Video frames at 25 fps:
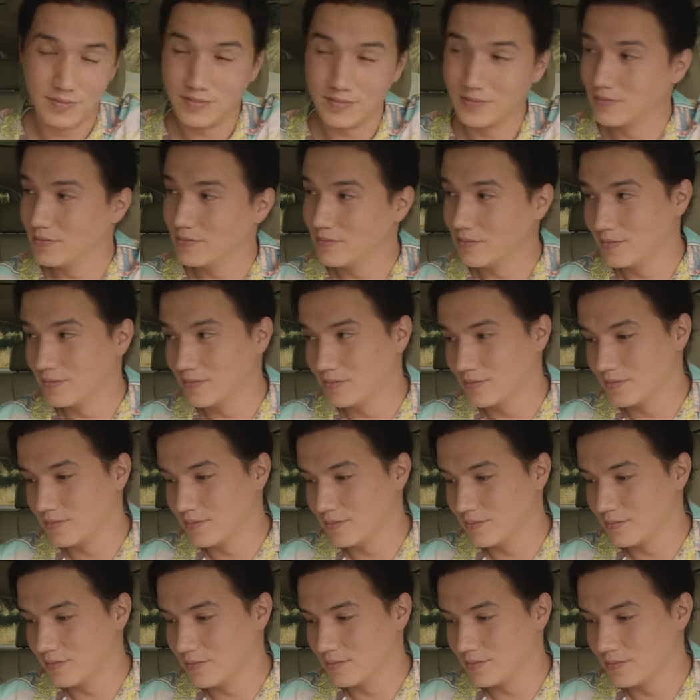
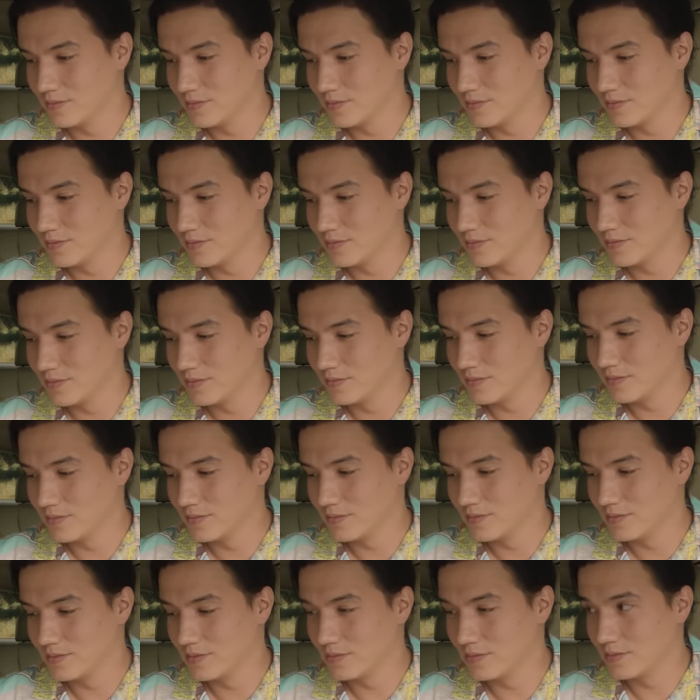
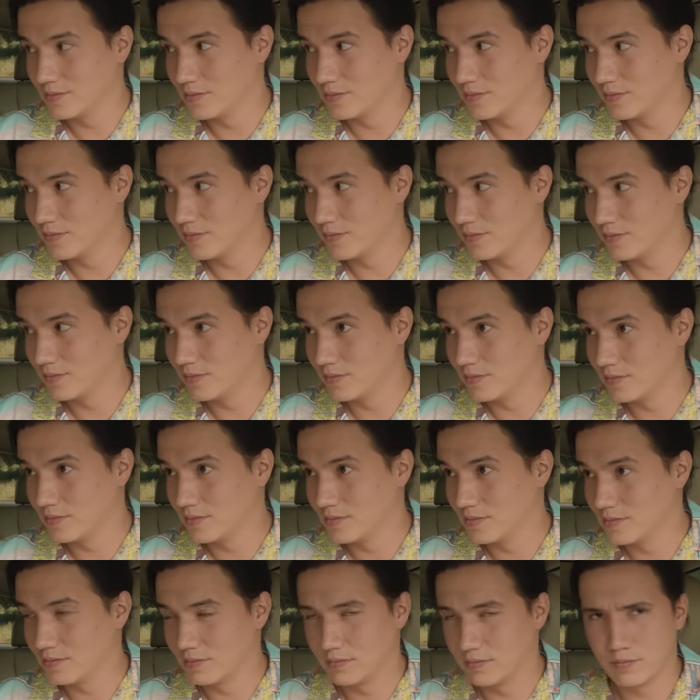
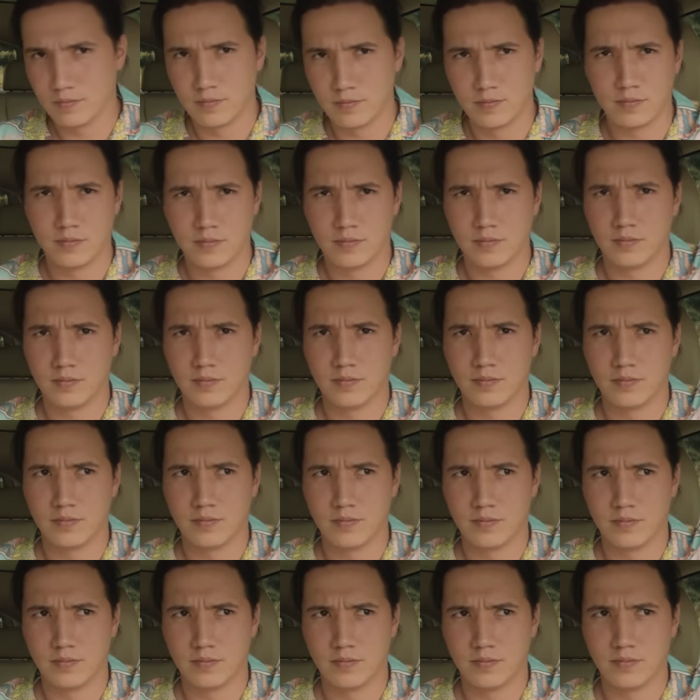
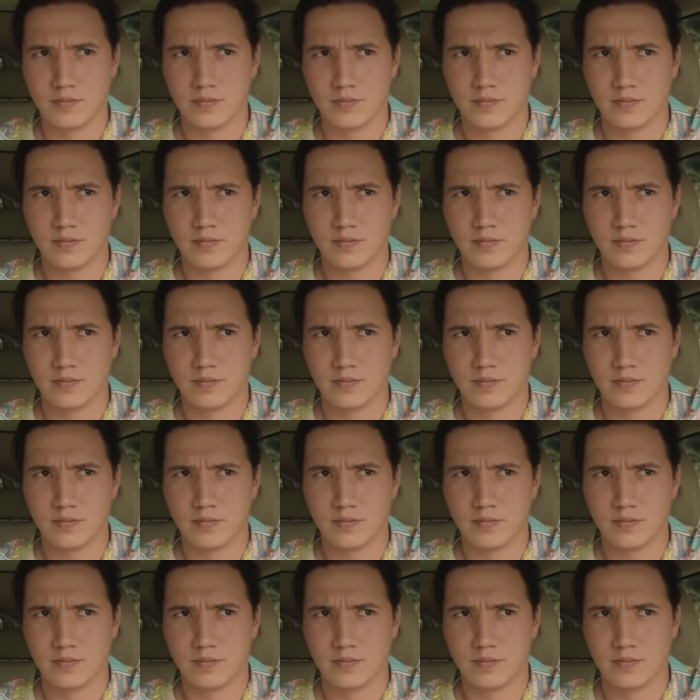This person isn't speaking.